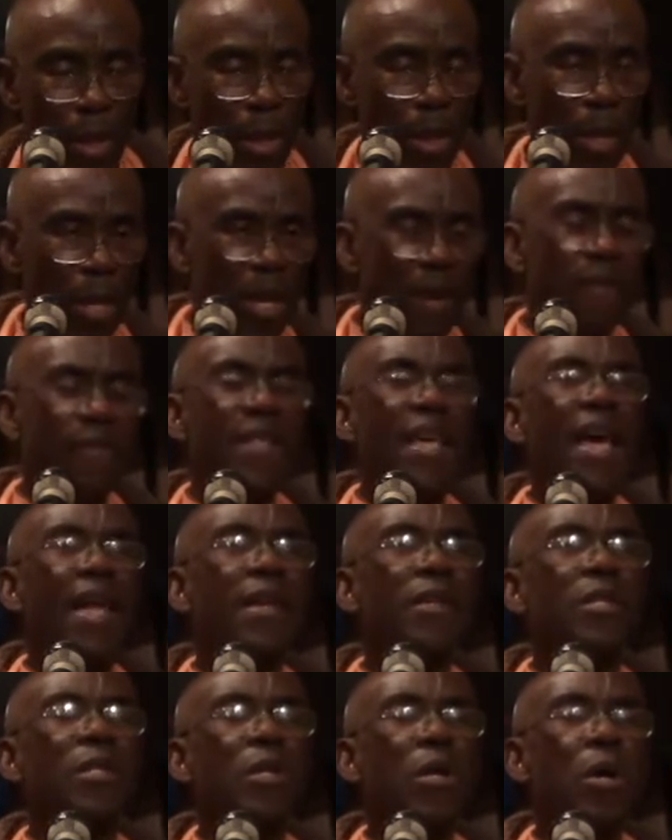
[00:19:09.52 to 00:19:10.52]

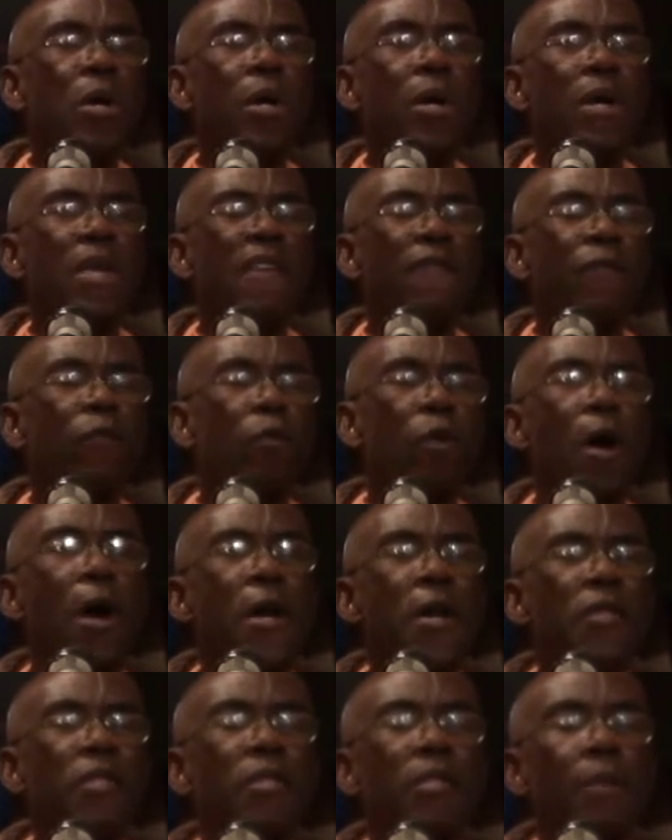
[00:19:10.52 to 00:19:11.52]
If
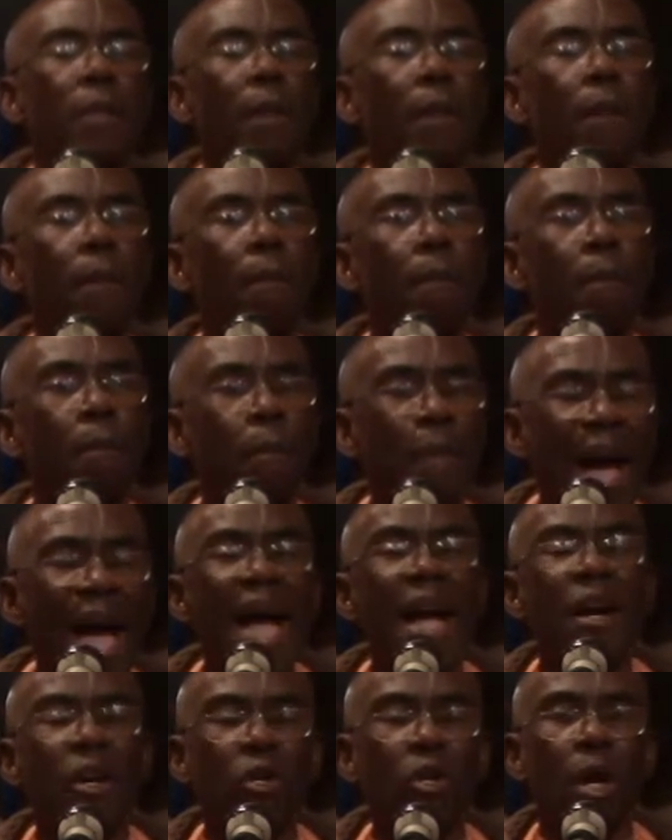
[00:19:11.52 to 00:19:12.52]
one is
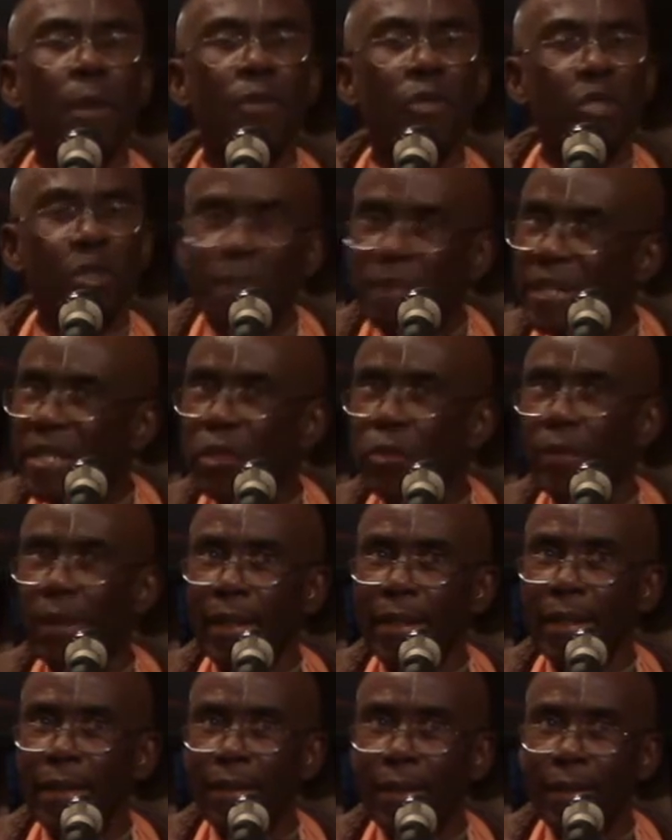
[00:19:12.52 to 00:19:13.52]
bankrupt
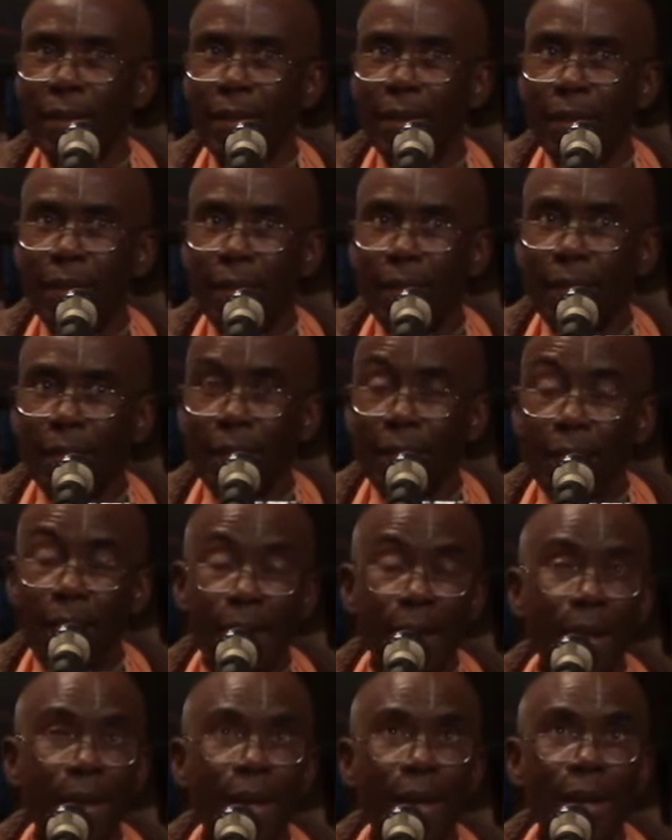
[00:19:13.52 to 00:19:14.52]
spiritually,
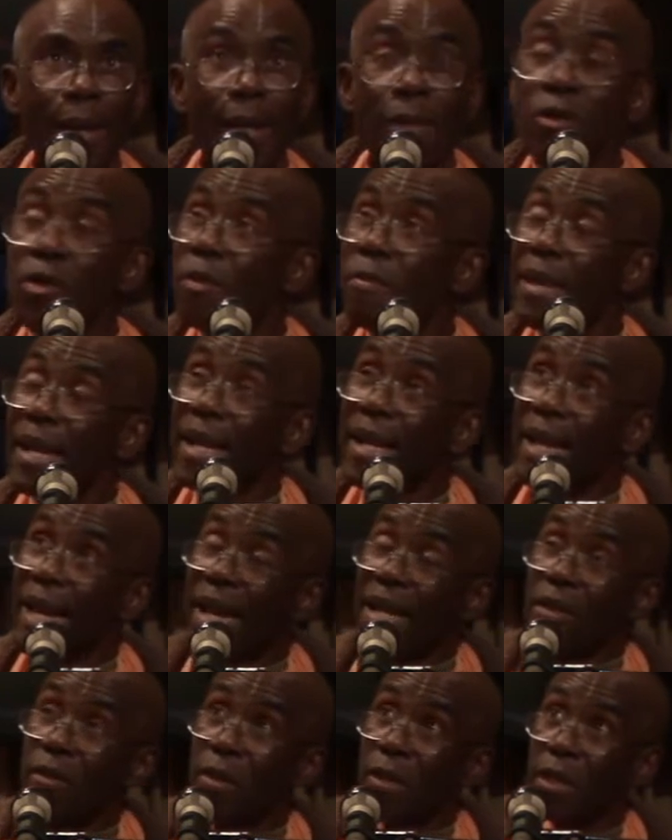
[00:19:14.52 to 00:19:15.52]
you may
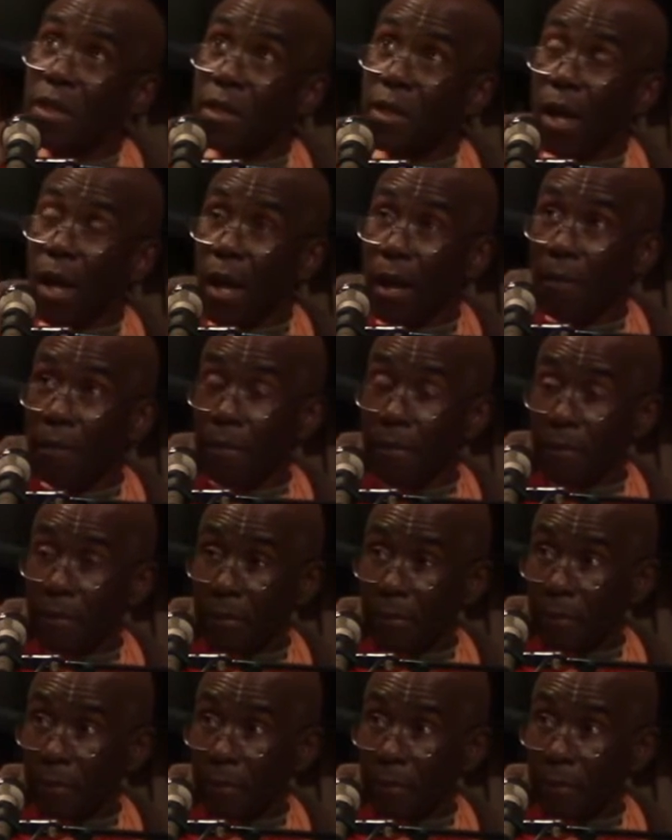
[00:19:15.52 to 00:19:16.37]
get to the top.